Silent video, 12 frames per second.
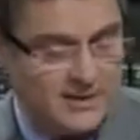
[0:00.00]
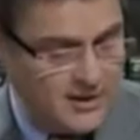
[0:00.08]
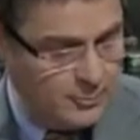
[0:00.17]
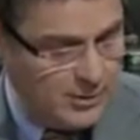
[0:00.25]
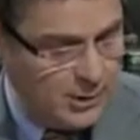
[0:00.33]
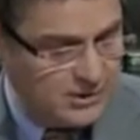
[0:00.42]

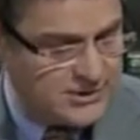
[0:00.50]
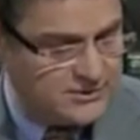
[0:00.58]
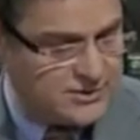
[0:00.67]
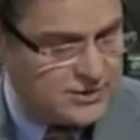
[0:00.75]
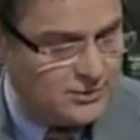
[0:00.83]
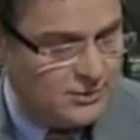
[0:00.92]
Then we also
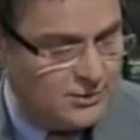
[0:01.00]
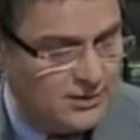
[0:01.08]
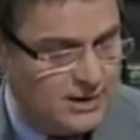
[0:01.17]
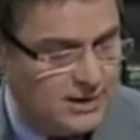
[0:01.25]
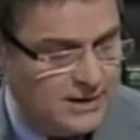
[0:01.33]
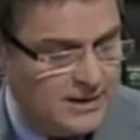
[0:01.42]
saw
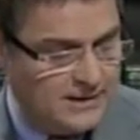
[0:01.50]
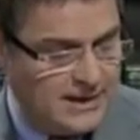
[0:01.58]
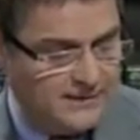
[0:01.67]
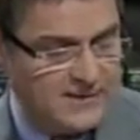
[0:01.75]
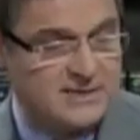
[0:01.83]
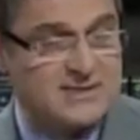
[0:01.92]

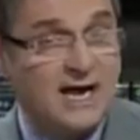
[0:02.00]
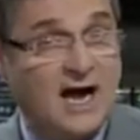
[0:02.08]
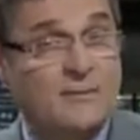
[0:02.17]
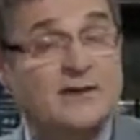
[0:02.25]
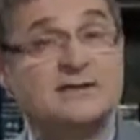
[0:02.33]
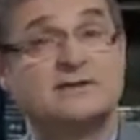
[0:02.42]
that the
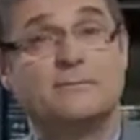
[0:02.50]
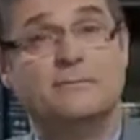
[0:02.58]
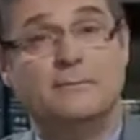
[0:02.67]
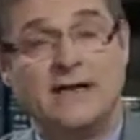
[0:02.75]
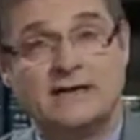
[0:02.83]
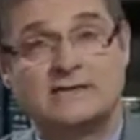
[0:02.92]
psalmist
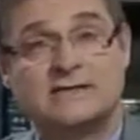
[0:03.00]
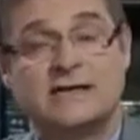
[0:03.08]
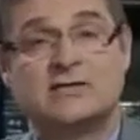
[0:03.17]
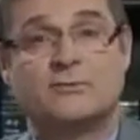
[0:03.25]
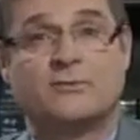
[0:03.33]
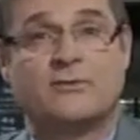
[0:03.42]
mixed
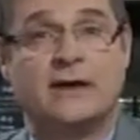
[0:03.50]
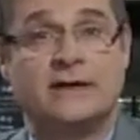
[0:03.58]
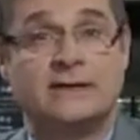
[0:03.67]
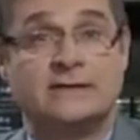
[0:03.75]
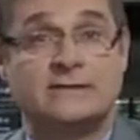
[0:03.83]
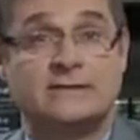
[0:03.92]
his
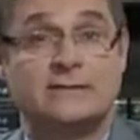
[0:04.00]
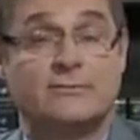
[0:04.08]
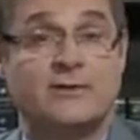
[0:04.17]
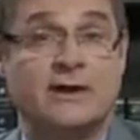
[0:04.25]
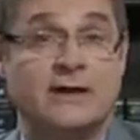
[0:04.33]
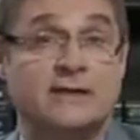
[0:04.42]

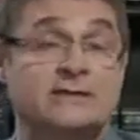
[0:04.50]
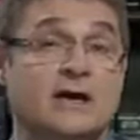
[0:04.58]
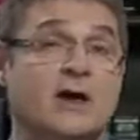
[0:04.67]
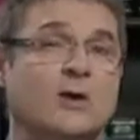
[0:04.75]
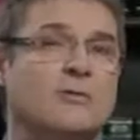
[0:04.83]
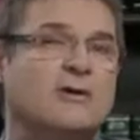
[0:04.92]
prayers
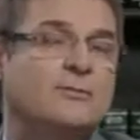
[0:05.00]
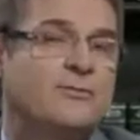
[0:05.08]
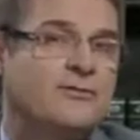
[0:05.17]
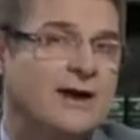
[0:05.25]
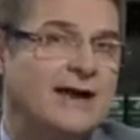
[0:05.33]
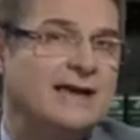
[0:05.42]
with
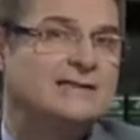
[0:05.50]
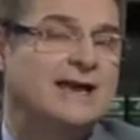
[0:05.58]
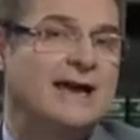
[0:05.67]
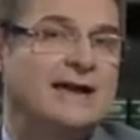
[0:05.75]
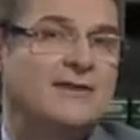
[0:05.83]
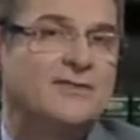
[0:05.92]
praise
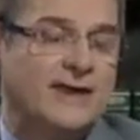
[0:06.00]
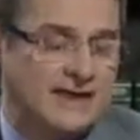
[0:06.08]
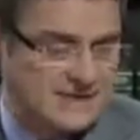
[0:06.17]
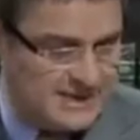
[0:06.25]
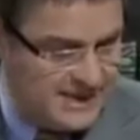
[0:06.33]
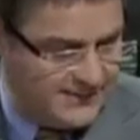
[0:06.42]
and
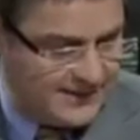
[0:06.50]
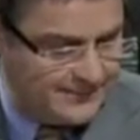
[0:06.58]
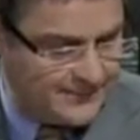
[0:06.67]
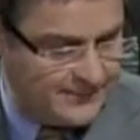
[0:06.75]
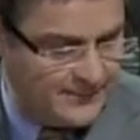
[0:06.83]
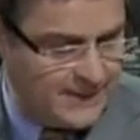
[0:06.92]

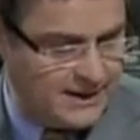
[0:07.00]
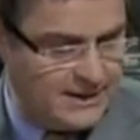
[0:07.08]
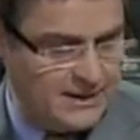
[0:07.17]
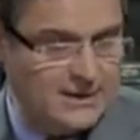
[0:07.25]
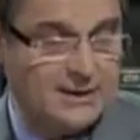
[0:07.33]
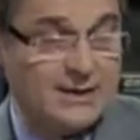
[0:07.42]
thanksgiving.
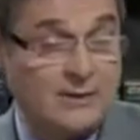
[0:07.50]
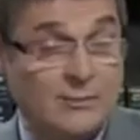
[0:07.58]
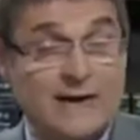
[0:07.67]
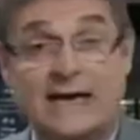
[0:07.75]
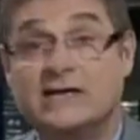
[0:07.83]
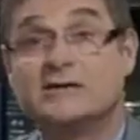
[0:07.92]
And
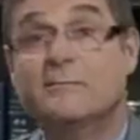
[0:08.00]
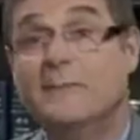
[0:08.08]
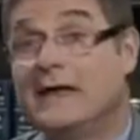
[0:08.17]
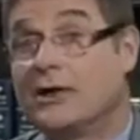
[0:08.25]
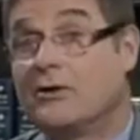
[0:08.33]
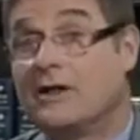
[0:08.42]
we need to
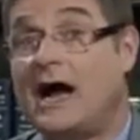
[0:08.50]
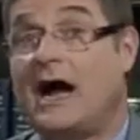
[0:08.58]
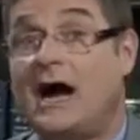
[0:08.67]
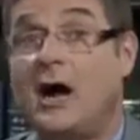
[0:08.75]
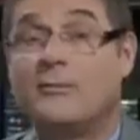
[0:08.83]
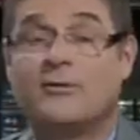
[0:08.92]
mingle
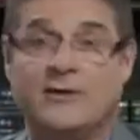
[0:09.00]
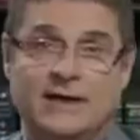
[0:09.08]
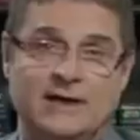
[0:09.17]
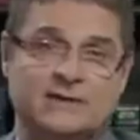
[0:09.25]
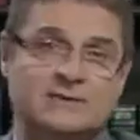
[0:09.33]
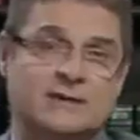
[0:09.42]
our
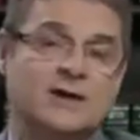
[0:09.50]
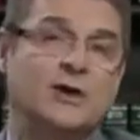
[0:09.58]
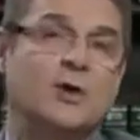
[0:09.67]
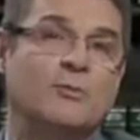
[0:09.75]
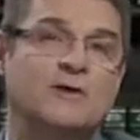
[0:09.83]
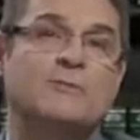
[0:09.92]
prayers
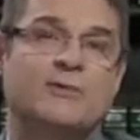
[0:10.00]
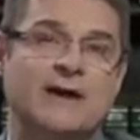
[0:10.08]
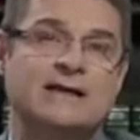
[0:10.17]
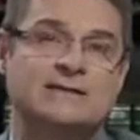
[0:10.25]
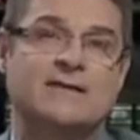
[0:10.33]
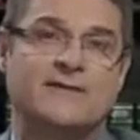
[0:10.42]
with
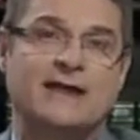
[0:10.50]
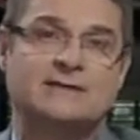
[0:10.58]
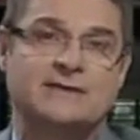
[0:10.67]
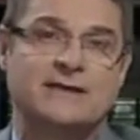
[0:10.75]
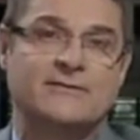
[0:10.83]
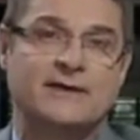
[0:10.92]
praise and
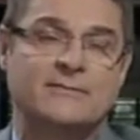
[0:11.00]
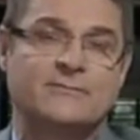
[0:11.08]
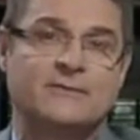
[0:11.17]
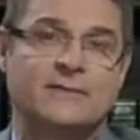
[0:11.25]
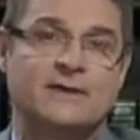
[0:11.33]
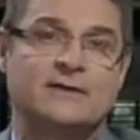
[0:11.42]
thanksgiving
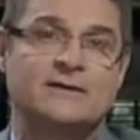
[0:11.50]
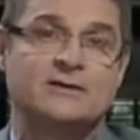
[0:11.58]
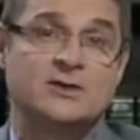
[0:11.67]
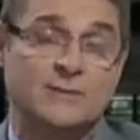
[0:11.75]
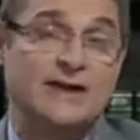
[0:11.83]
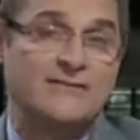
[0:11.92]

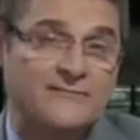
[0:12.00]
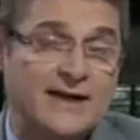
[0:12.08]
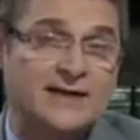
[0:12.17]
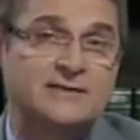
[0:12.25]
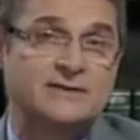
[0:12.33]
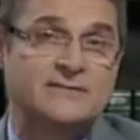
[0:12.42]
to be
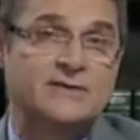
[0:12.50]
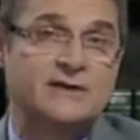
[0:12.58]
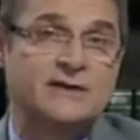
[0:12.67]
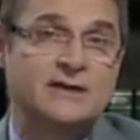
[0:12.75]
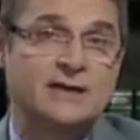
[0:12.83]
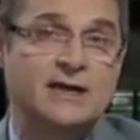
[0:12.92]
effective
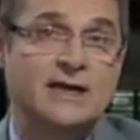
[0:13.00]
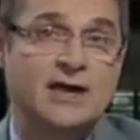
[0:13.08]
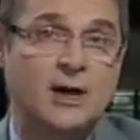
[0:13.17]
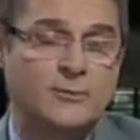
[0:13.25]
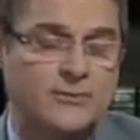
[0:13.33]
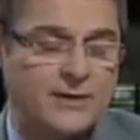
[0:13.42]
in
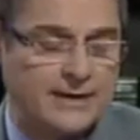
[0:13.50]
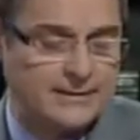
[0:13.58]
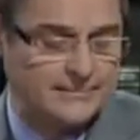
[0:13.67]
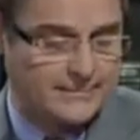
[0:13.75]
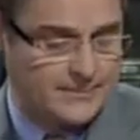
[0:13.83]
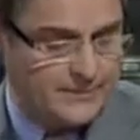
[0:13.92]
our prayer.